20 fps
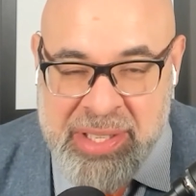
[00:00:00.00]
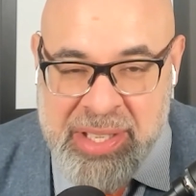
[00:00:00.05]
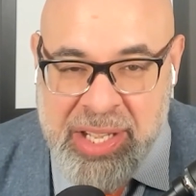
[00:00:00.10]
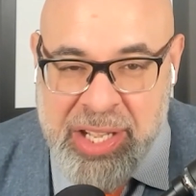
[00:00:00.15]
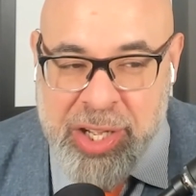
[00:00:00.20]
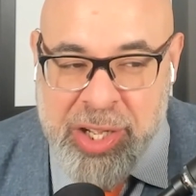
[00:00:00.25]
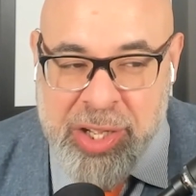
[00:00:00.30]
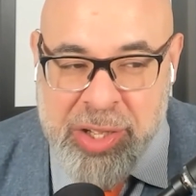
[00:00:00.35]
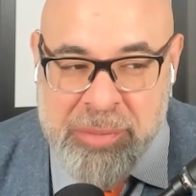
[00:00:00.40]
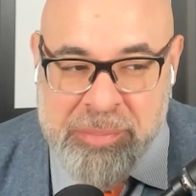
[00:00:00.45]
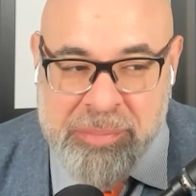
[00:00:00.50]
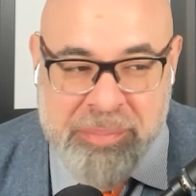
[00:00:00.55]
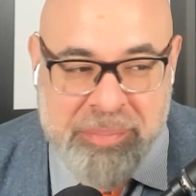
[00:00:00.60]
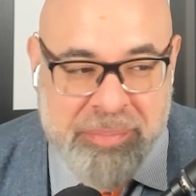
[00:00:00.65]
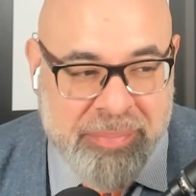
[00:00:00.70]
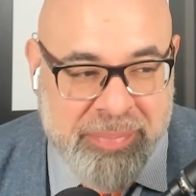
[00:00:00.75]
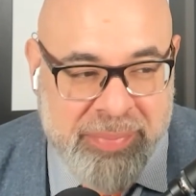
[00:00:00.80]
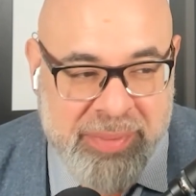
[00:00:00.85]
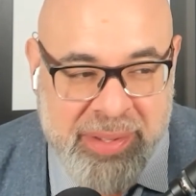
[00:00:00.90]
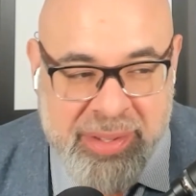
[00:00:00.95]

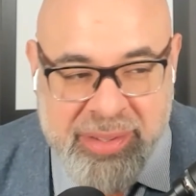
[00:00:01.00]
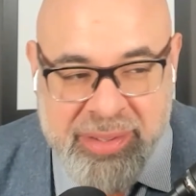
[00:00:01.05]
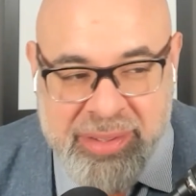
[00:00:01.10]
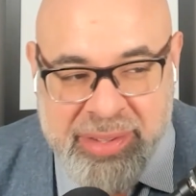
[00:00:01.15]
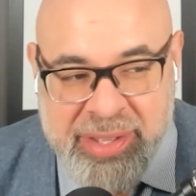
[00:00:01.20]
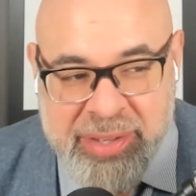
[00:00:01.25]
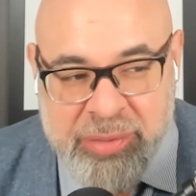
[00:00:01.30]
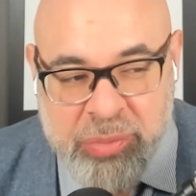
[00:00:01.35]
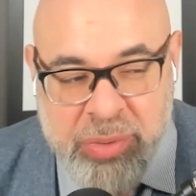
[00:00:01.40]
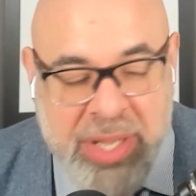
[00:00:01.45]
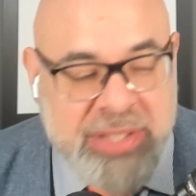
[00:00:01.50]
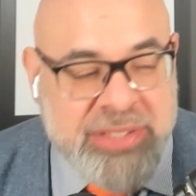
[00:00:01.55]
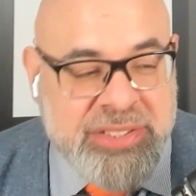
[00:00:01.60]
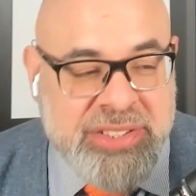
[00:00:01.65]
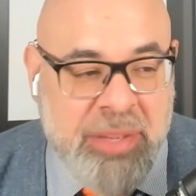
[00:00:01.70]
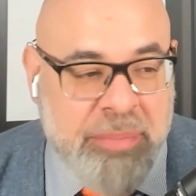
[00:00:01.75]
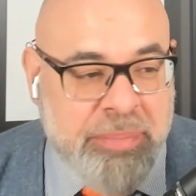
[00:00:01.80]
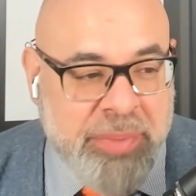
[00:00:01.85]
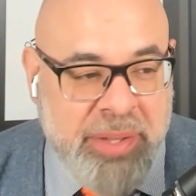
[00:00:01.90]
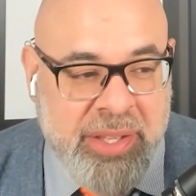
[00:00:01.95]
They read
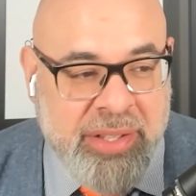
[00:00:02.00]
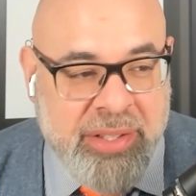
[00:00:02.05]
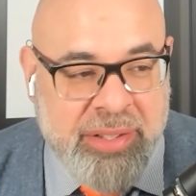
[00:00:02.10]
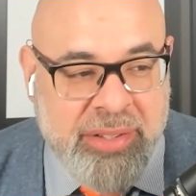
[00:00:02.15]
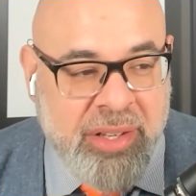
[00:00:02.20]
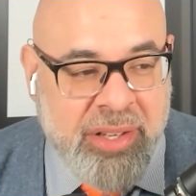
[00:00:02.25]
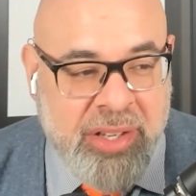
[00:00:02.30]
something